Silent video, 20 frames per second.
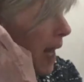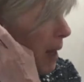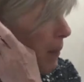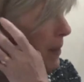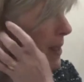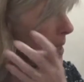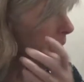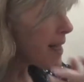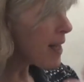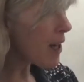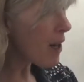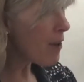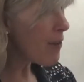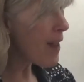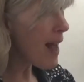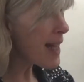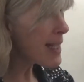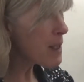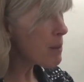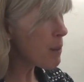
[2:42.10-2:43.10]
I was there,
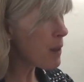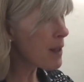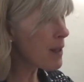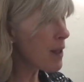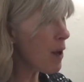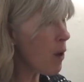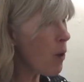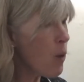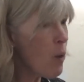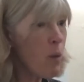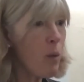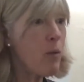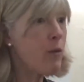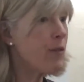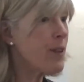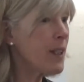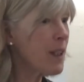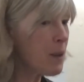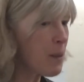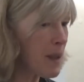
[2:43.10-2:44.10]
that's when the whole
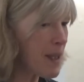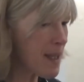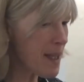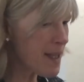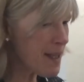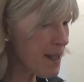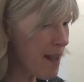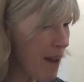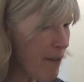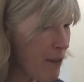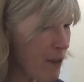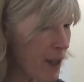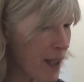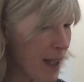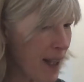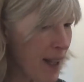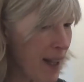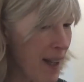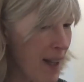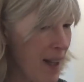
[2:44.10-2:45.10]
field was
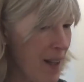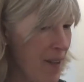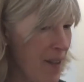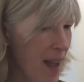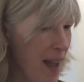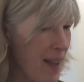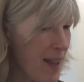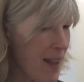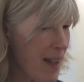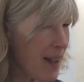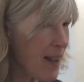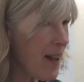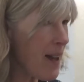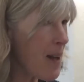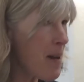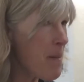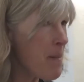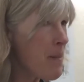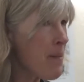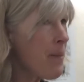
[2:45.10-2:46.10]
discovering that
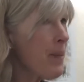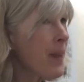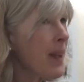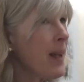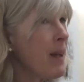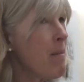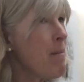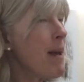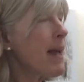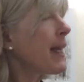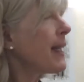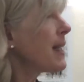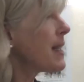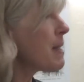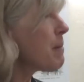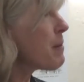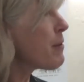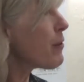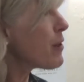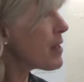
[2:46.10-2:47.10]
the
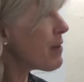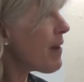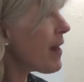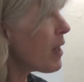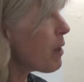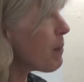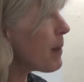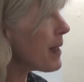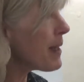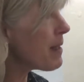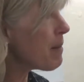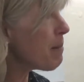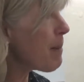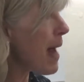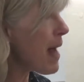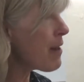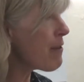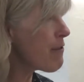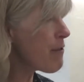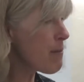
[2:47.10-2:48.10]
mechanisms for development and
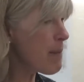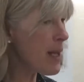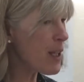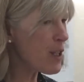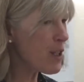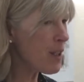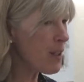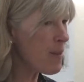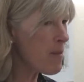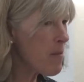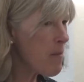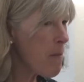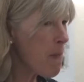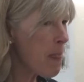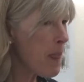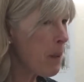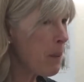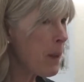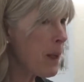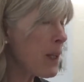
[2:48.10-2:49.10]
pattern formation
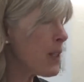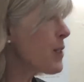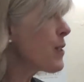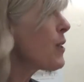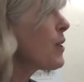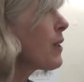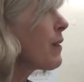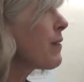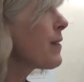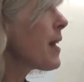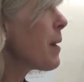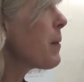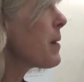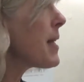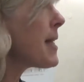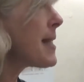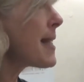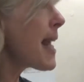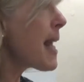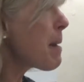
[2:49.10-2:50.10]
were conserved. They were
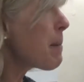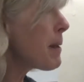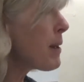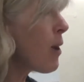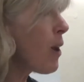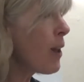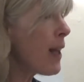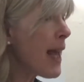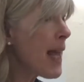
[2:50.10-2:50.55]
the same in all